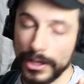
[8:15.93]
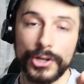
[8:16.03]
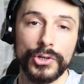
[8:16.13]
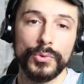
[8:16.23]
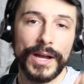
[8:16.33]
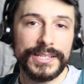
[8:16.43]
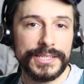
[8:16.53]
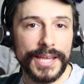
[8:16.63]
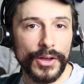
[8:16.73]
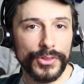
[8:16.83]
A good way
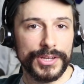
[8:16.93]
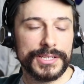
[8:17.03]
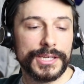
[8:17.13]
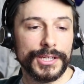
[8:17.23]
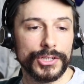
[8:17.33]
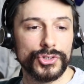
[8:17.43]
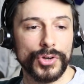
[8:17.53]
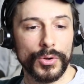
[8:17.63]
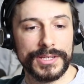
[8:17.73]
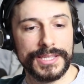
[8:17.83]
to tell that it's in
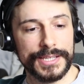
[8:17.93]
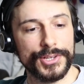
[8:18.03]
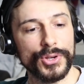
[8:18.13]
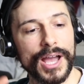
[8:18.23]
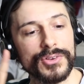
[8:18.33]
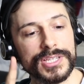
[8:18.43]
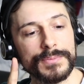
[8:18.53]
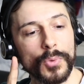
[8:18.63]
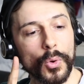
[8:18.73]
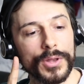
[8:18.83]
control is this. Look how
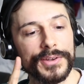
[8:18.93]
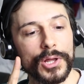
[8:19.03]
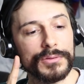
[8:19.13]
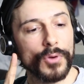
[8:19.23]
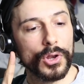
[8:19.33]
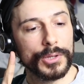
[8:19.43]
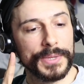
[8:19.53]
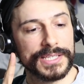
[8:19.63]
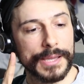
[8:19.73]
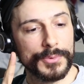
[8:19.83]
small and low
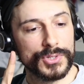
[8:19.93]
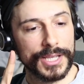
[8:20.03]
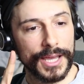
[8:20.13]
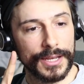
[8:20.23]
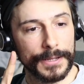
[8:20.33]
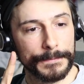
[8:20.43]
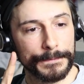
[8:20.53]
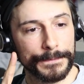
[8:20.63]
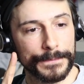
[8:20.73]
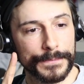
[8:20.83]
volume he's able to get it.
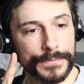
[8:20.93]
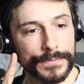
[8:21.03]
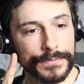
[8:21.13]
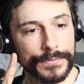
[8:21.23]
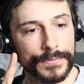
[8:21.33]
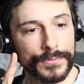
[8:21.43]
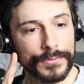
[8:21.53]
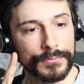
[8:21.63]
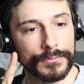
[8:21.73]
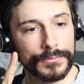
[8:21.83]
I would
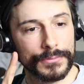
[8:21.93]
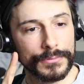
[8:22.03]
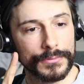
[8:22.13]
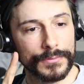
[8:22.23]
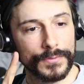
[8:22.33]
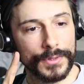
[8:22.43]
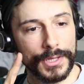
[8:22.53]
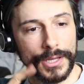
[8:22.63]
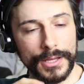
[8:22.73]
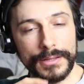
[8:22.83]
just walk on.
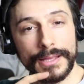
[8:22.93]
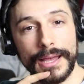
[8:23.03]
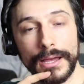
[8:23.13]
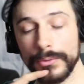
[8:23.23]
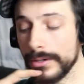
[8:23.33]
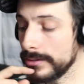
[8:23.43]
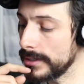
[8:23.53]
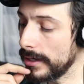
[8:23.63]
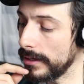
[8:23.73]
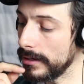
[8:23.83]
I would
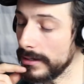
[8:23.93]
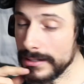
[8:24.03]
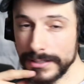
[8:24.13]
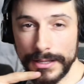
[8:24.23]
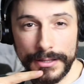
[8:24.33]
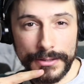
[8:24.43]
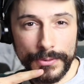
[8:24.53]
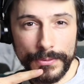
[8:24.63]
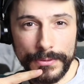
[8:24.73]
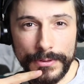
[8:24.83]
just
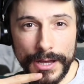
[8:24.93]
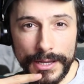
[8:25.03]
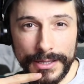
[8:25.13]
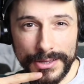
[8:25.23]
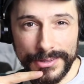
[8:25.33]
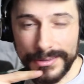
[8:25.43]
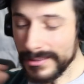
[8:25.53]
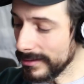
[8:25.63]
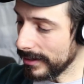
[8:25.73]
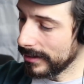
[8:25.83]
walk
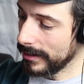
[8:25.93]
on.